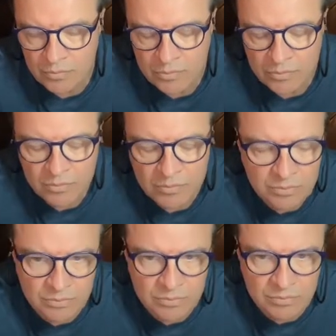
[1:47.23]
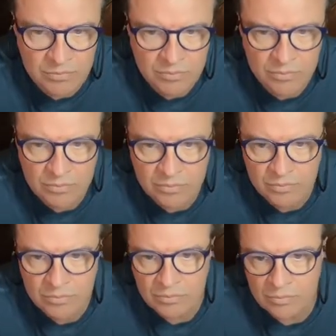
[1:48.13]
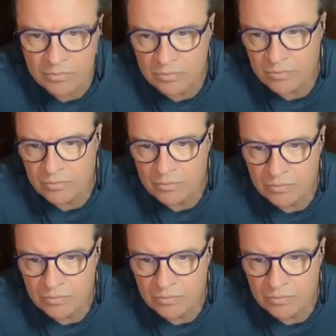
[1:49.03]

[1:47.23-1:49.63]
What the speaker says: (not speaking)